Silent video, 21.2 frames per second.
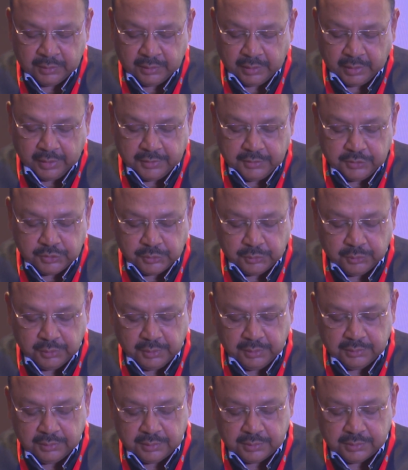
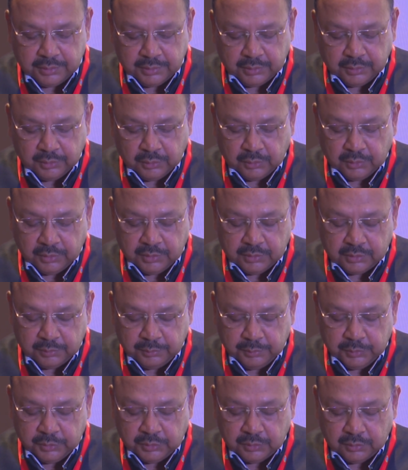Ensuring the secure
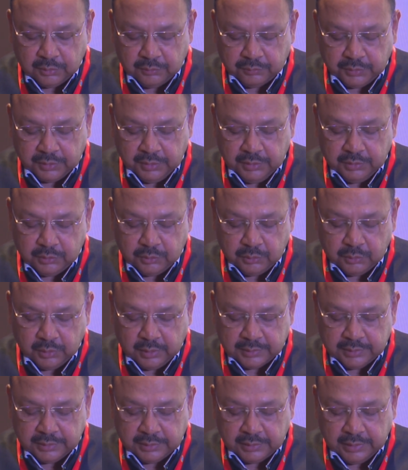distribution of keys to
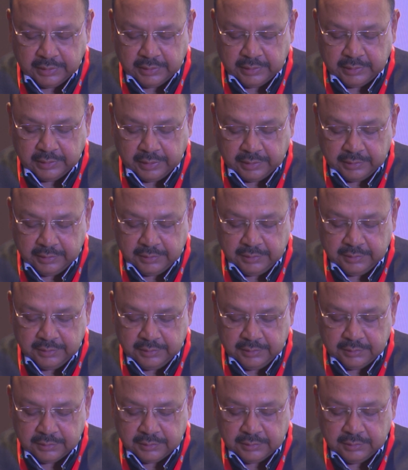designated
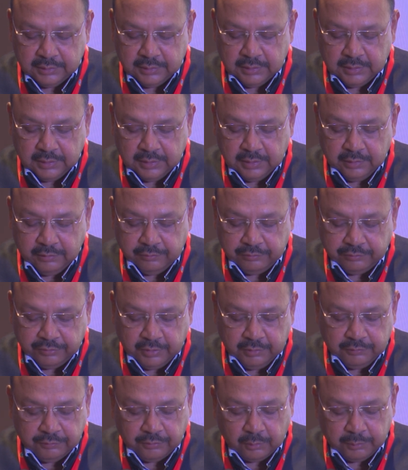entities
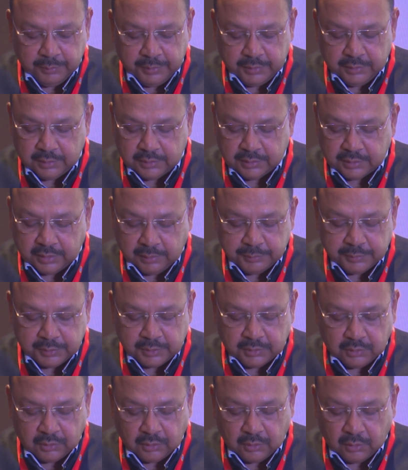free from
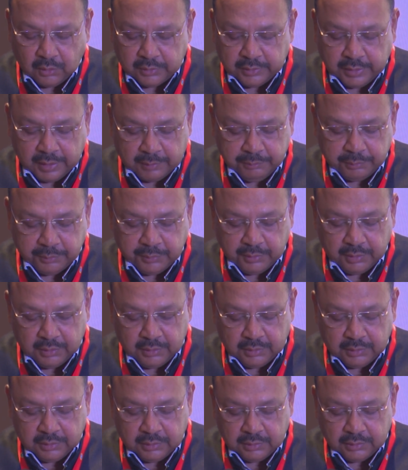interception or
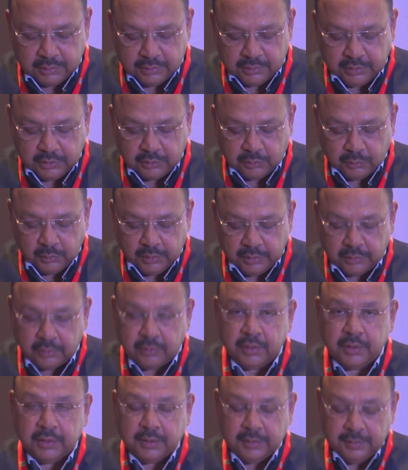tampering is equally
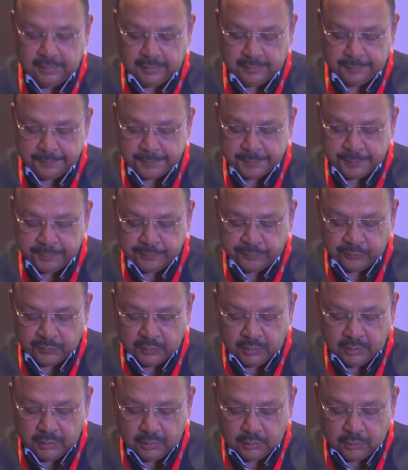critical.
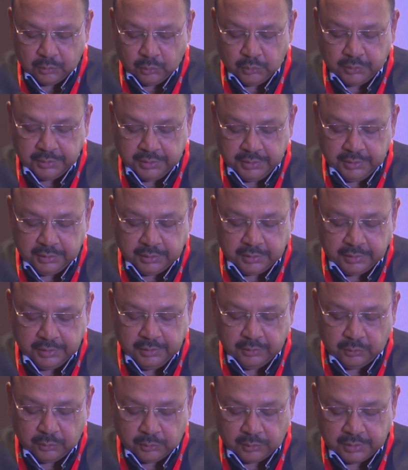Routine
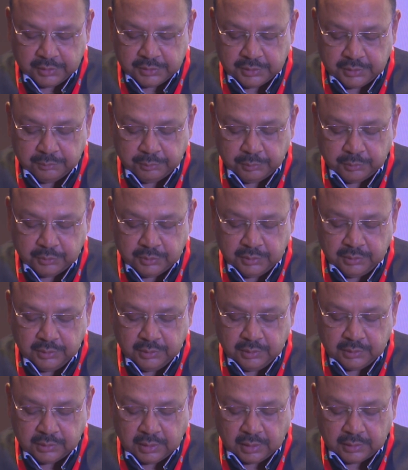key rotation
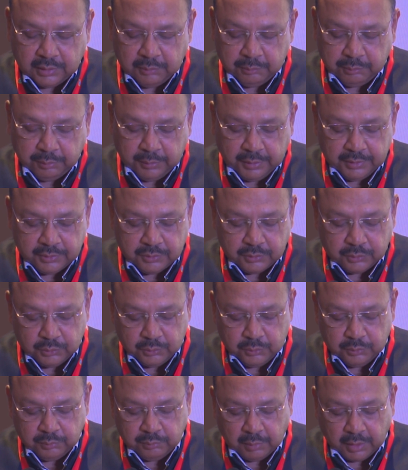procedures are in place
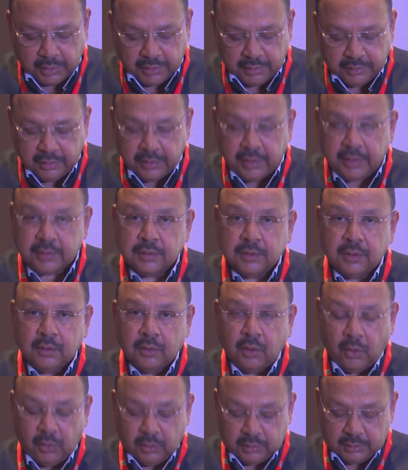to migrate the
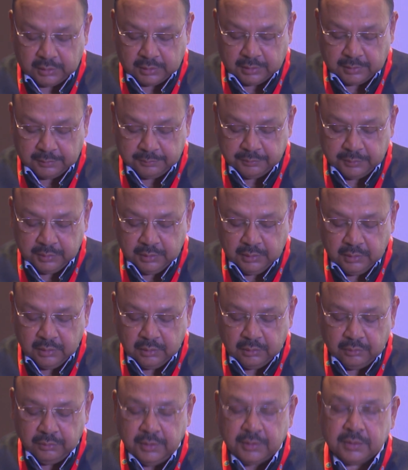long-term
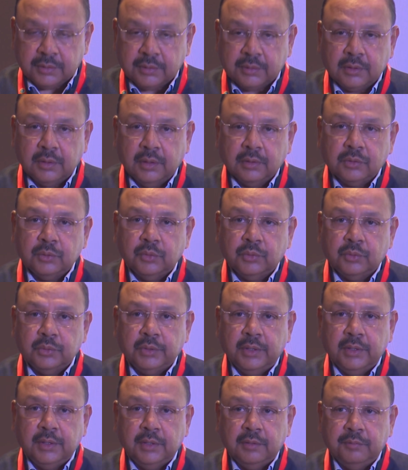risks
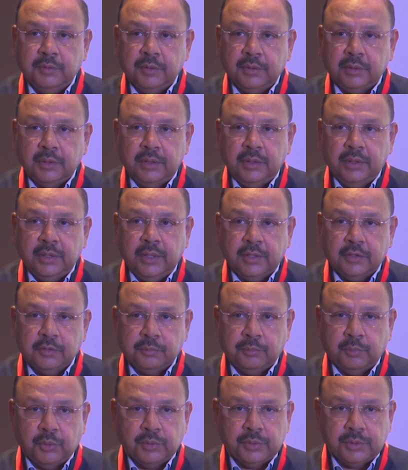associated with key
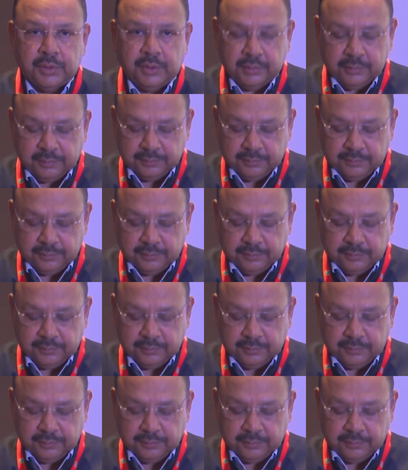exposure.